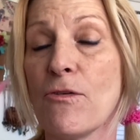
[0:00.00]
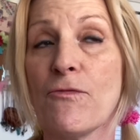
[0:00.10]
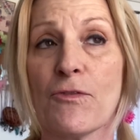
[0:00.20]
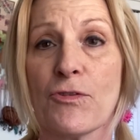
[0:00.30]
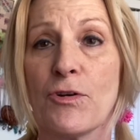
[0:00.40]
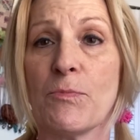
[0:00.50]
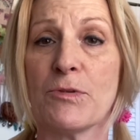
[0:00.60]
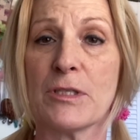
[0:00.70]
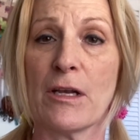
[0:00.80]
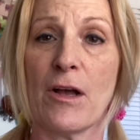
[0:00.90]
for
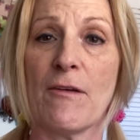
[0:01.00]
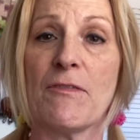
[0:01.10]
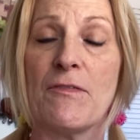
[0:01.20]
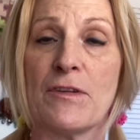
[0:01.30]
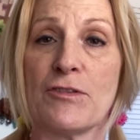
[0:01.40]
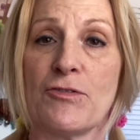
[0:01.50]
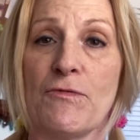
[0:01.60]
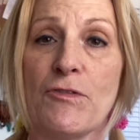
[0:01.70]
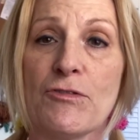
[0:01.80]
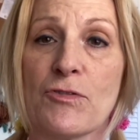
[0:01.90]
30% off if it's your
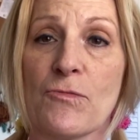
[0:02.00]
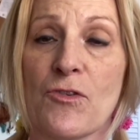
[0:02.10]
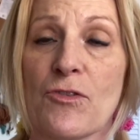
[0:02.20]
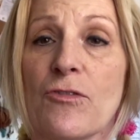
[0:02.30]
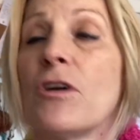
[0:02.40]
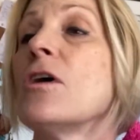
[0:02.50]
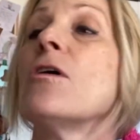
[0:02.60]
first order.